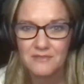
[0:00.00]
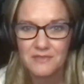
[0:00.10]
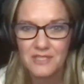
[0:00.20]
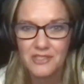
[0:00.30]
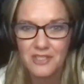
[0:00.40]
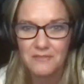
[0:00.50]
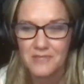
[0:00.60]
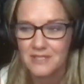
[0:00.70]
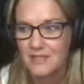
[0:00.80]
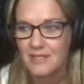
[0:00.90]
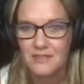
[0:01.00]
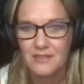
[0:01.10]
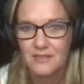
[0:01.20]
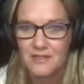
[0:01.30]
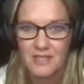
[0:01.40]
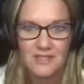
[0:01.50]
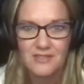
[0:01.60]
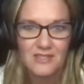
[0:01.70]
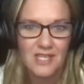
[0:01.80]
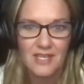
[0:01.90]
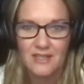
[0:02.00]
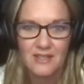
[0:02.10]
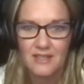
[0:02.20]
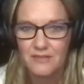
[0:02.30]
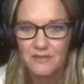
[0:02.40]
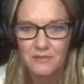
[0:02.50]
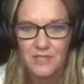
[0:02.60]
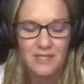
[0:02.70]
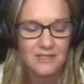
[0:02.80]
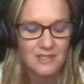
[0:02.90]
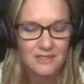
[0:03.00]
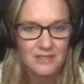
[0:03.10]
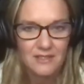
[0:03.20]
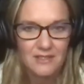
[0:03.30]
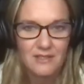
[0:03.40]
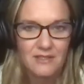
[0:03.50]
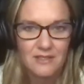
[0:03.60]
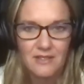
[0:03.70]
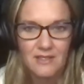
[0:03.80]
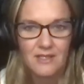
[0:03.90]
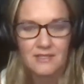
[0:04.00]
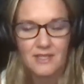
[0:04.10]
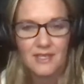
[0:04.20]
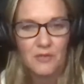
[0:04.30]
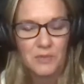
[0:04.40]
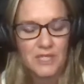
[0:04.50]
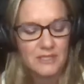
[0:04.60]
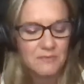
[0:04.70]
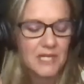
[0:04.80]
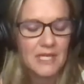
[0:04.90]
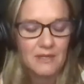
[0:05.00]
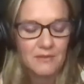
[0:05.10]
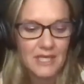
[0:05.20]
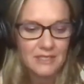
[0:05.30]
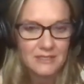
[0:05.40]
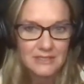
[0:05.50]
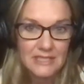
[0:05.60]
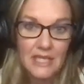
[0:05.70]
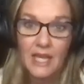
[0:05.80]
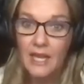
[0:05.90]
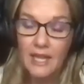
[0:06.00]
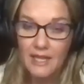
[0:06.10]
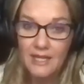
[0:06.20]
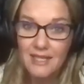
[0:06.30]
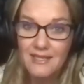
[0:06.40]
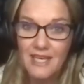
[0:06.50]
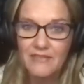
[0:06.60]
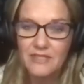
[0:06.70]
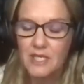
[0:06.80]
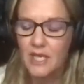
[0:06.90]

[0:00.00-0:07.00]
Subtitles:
What a gentleman." Like, and instead, I don't know what I did. I guess I got pissed. But anyway, he left.